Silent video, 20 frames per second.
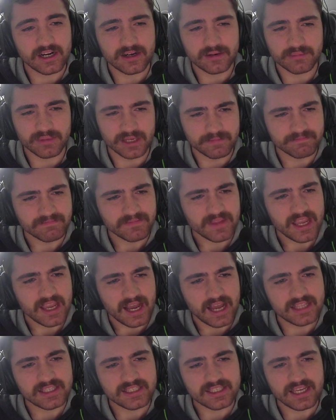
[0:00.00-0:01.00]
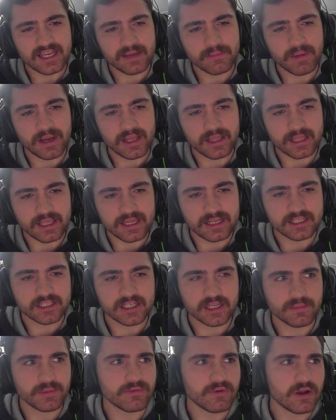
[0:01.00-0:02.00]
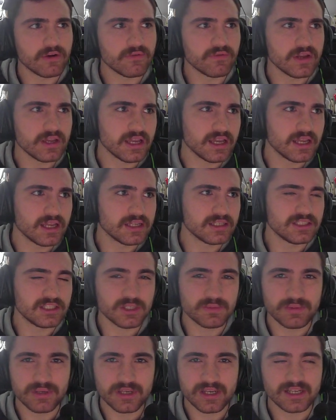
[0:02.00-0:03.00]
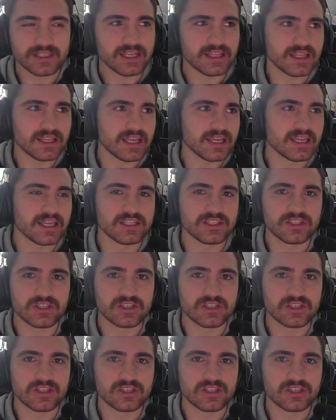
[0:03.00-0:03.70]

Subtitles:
But I'd say my lean is going to be Rodriguez just because I think his